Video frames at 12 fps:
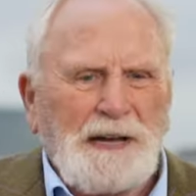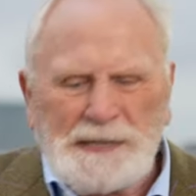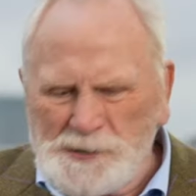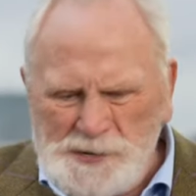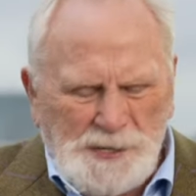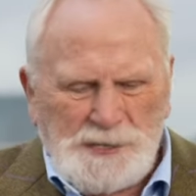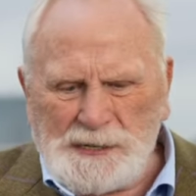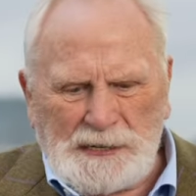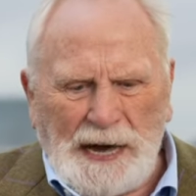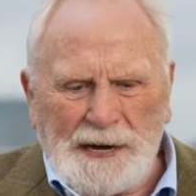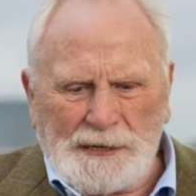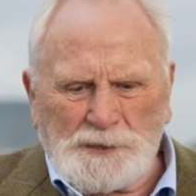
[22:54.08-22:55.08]
because this
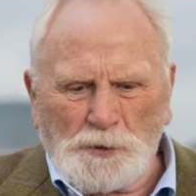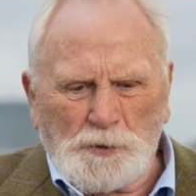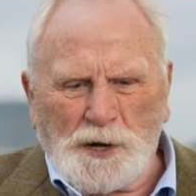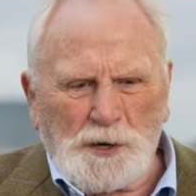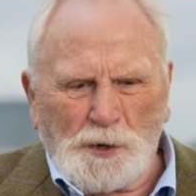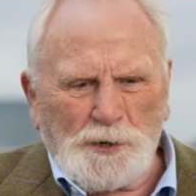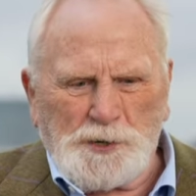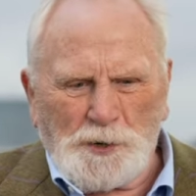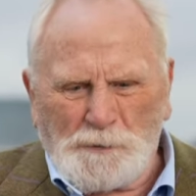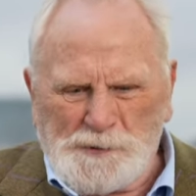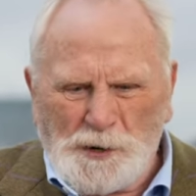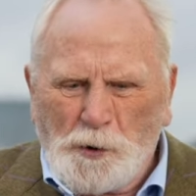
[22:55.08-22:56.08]
character Luka
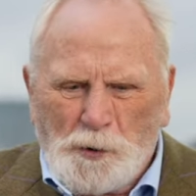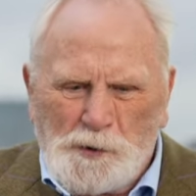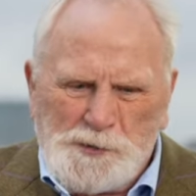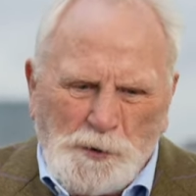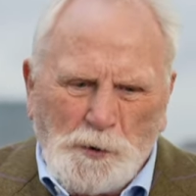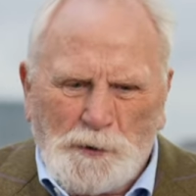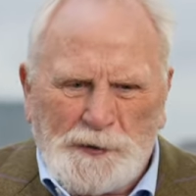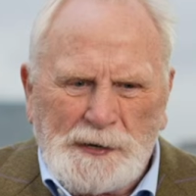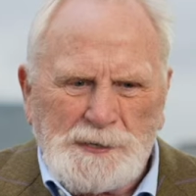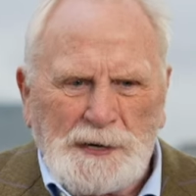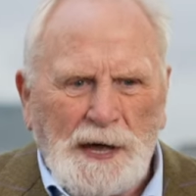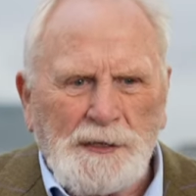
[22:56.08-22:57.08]
Goncharov holds the whole thing
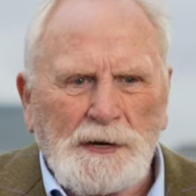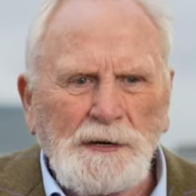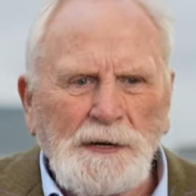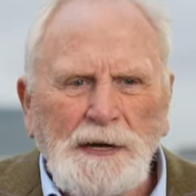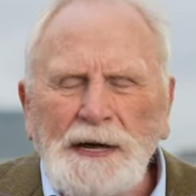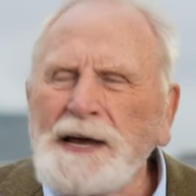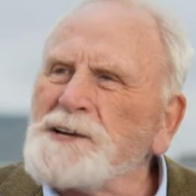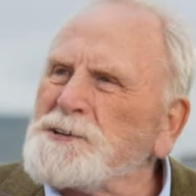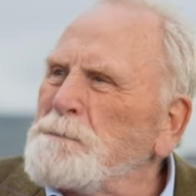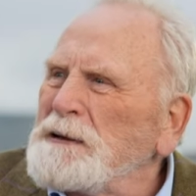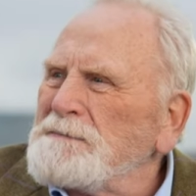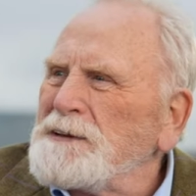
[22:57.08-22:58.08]
together. He
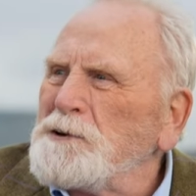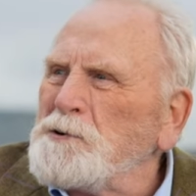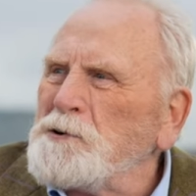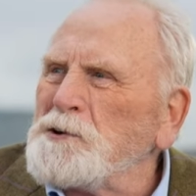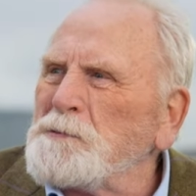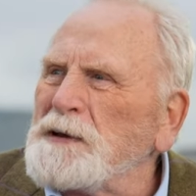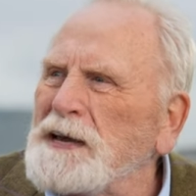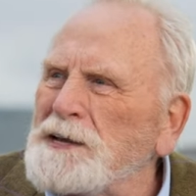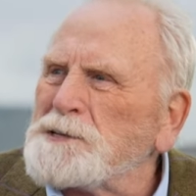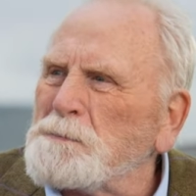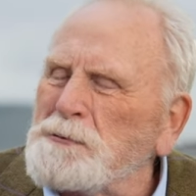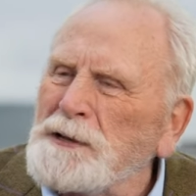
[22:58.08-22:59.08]
said, "But who do we get
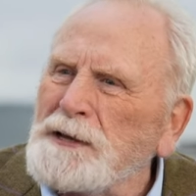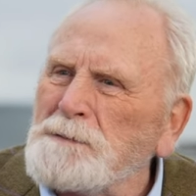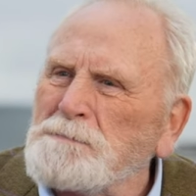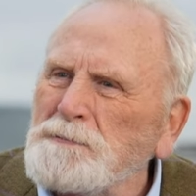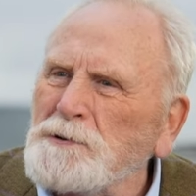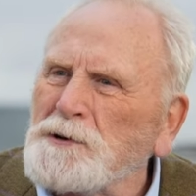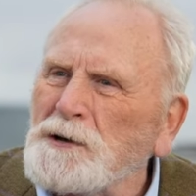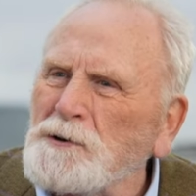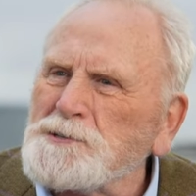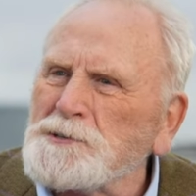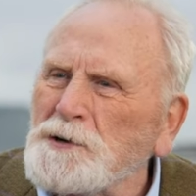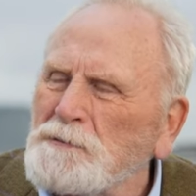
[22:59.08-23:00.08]
to play Luka
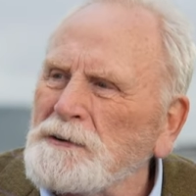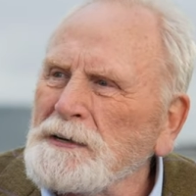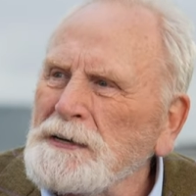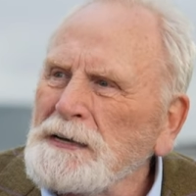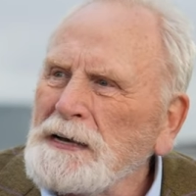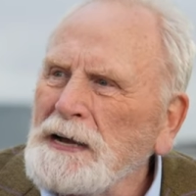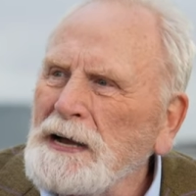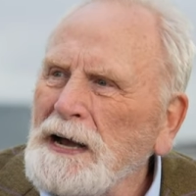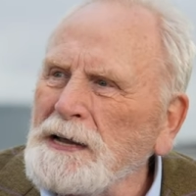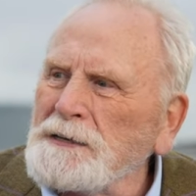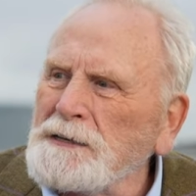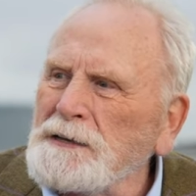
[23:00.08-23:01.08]
Goncharov?"
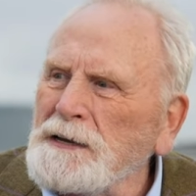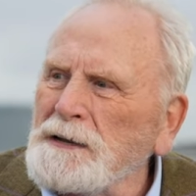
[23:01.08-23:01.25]
And